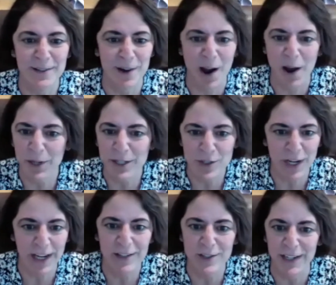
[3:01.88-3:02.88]
are always
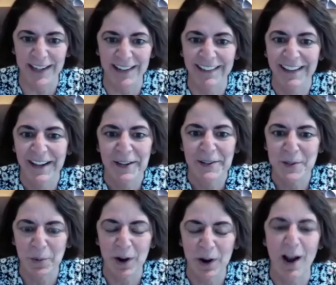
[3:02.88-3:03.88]
changing.
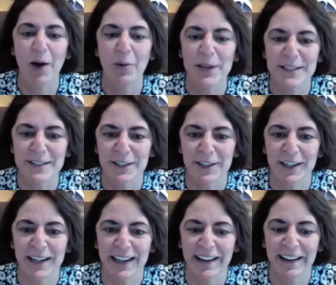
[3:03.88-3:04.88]
So we're always
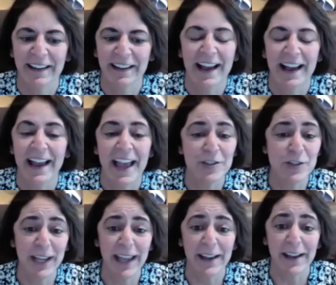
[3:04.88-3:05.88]
learning.
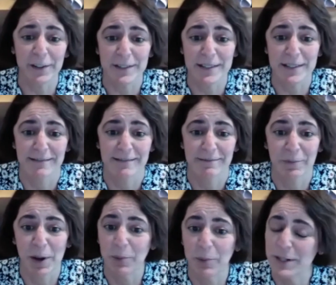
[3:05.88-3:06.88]
Educators,
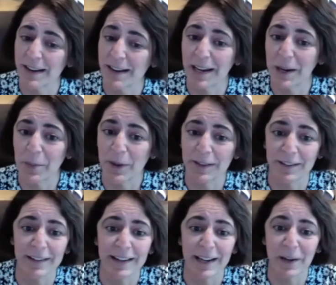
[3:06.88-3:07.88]
while we're talking about
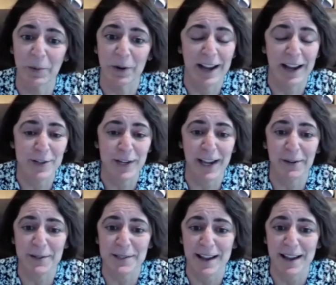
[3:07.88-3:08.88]
learning, we're
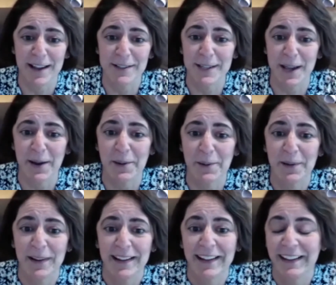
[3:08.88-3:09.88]
educators also.
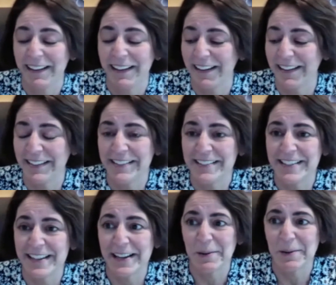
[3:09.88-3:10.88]
And
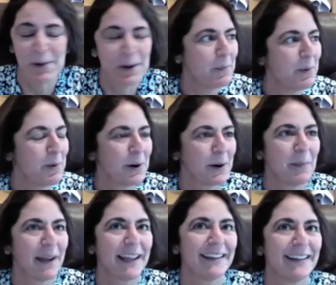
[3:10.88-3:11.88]
one more,
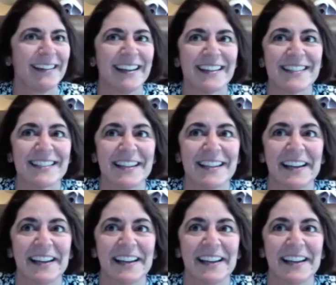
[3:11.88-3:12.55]
my goodness,